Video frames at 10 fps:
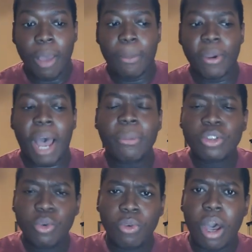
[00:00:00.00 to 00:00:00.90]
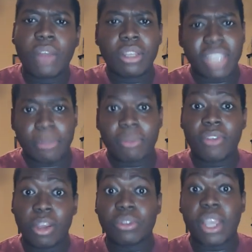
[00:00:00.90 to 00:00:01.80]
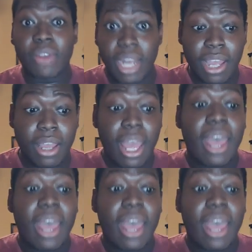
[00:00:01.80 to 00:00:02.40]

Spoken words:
but I'm going to do other type of videos here and there.